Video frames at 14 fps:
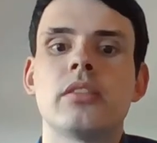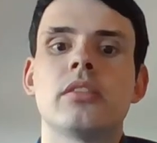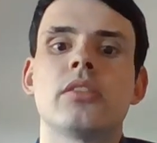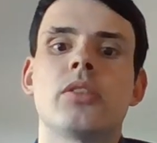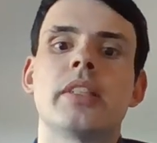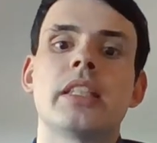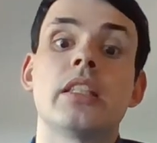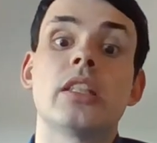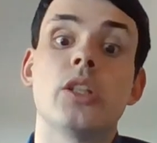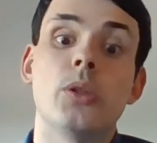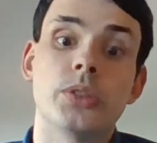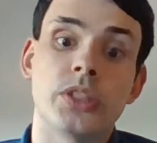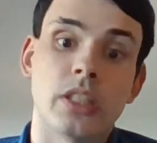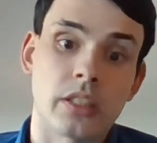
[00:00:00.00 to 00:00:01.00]
So I think
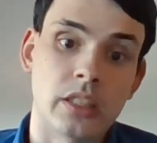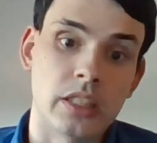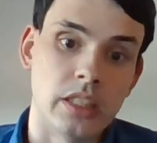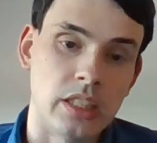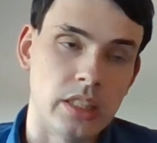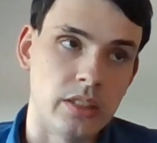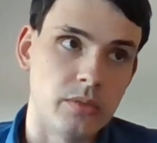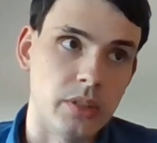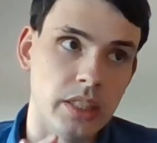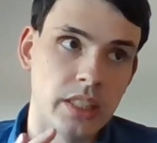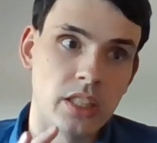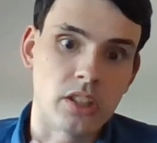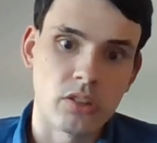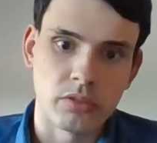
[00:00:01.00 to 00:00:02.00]
those are the
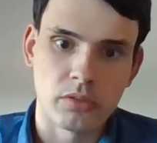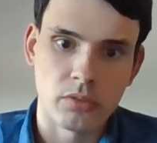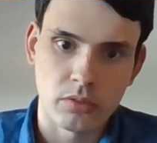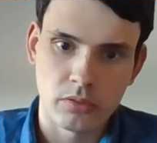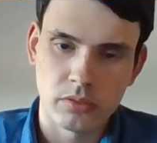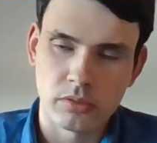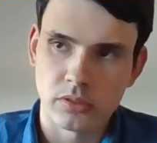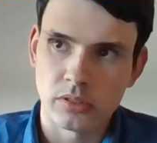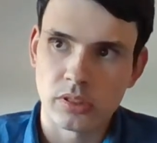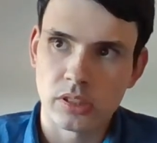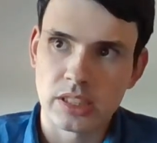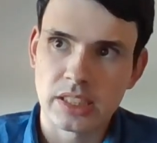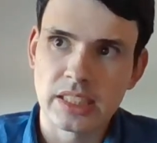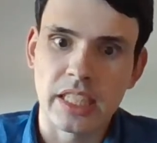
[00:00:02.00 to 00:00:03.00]
really
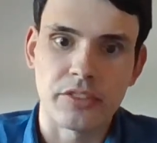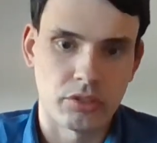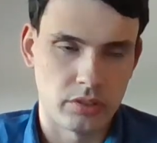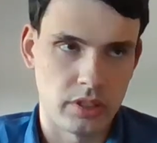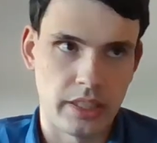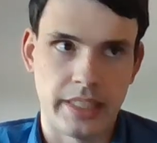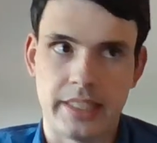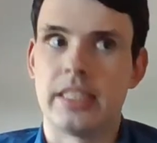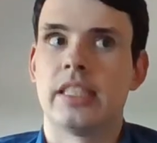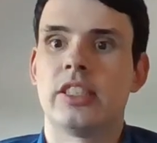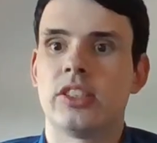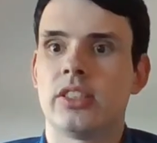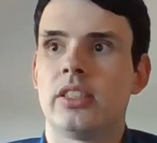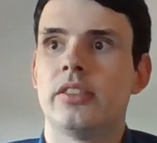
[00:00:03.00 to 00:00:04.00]
central
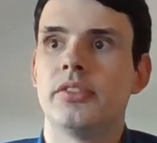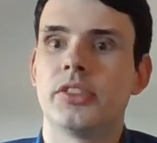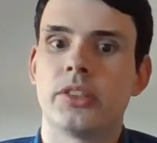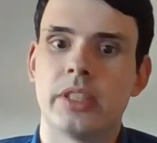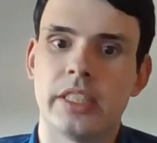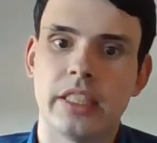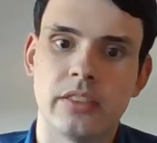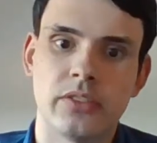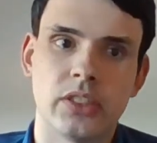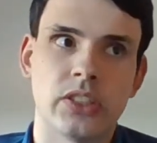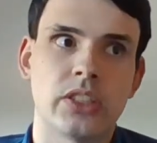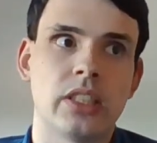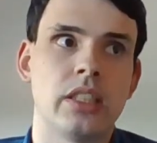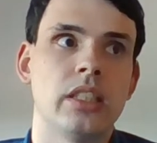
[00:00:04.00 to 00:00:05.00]
ideas of
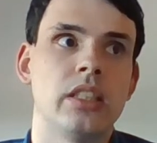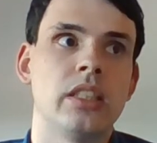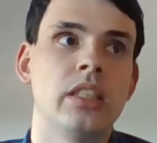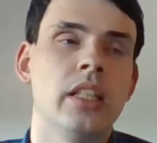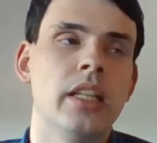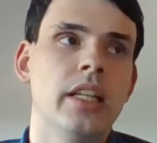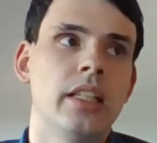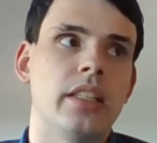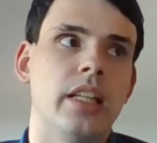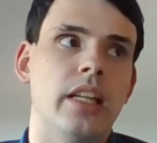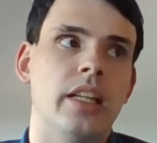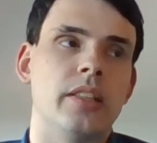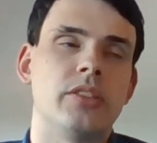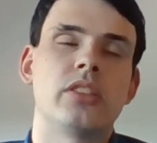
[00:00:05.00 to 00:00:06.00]
neurodiversity,
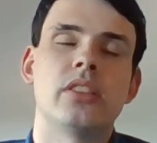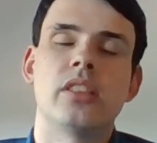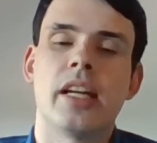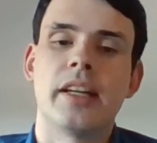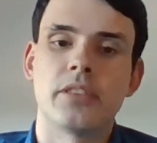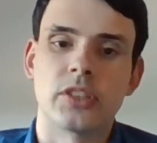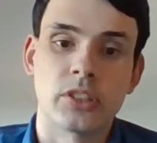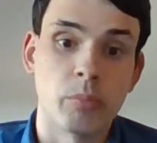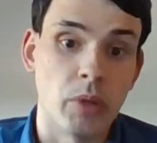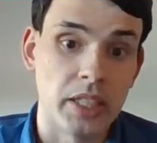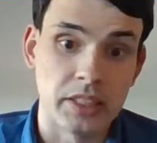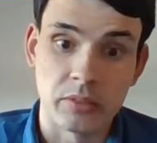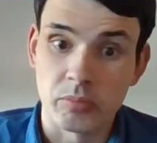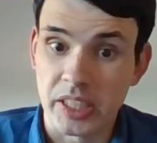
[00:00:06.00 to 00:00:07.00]
that diverse
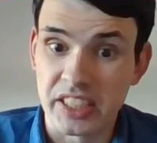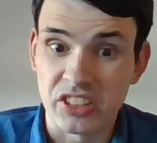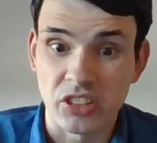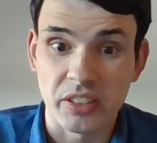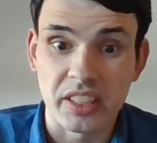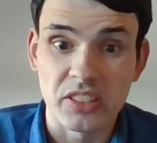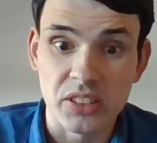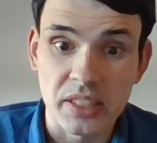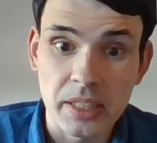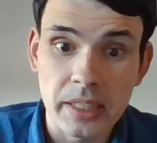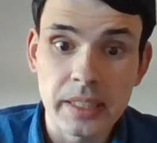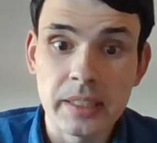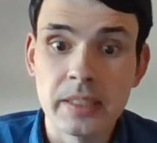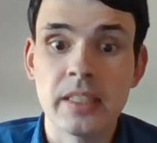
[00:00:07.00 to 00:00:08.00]
minds and brains are a good
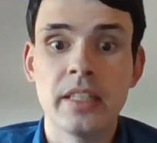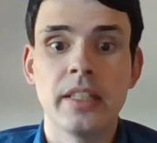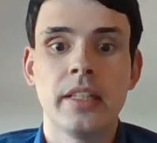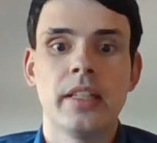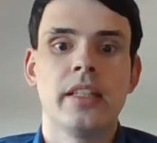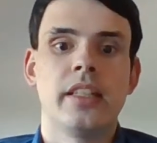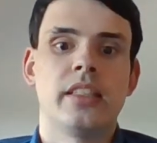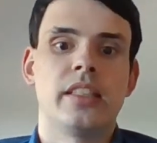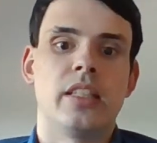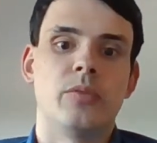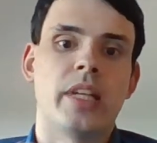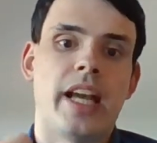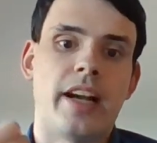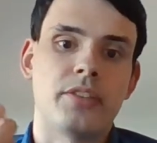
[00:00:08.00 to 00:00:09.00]
thing, that
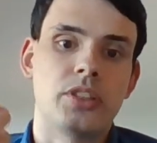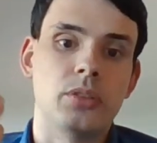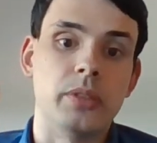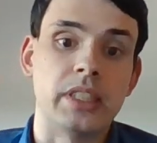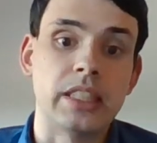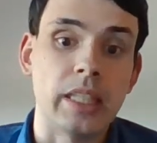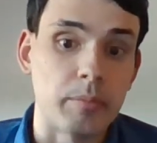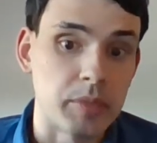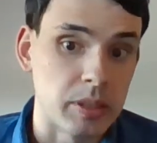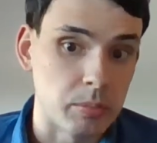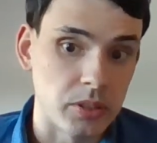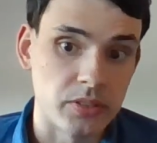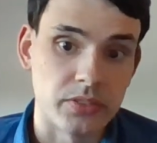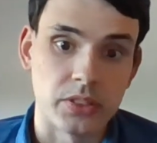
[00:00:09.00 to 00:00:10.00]
we have to accept
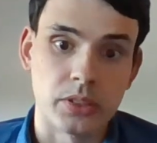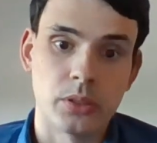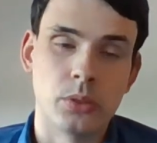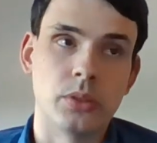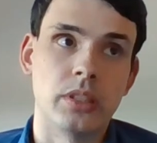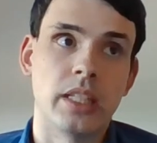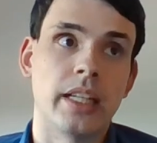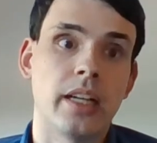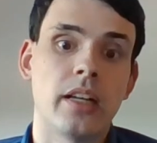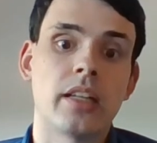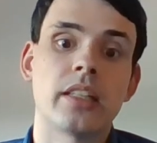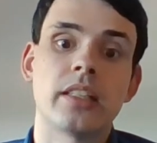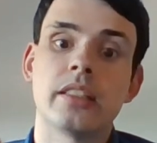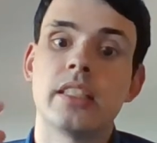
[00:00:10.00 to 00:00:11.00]
people for who they
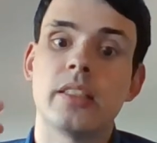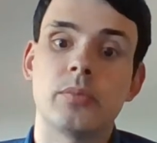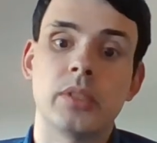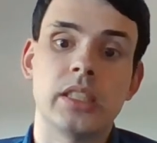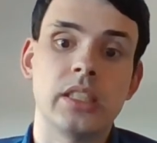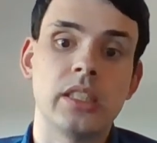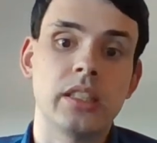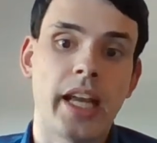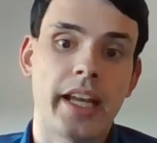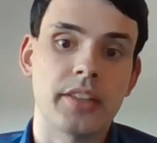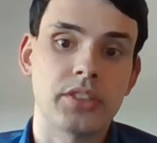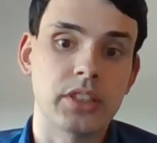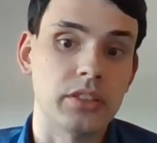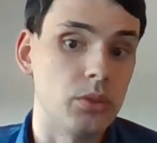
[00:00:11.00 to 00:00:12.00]
are, and that we
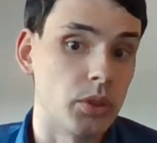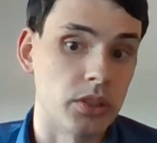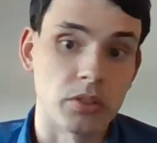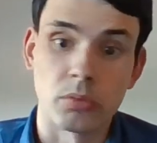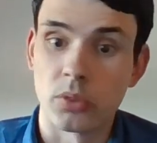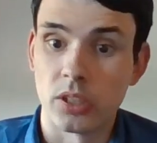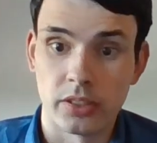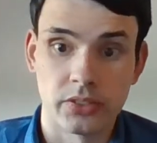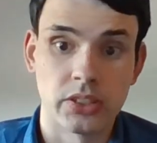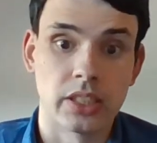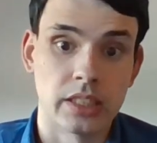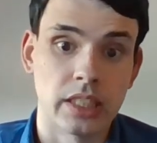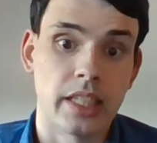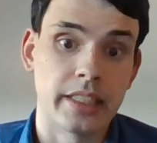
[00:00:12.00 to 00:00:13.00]
can't ignore the role of
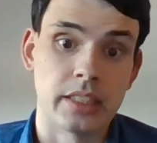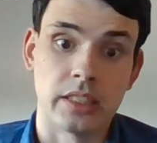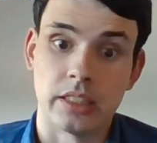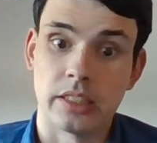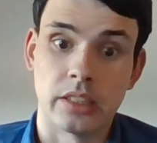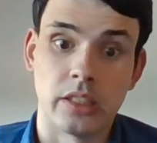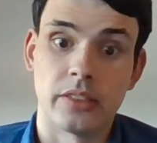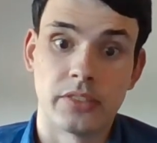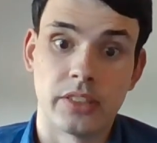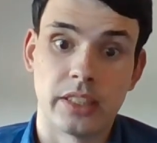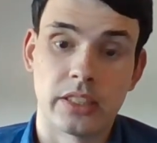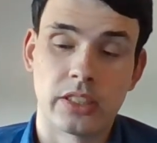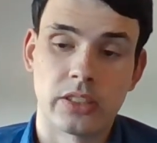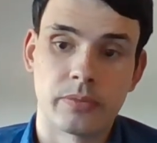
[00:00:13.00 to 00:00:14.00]
society in all of
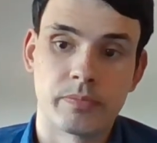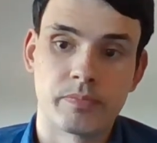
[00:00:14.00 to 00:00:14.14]
this.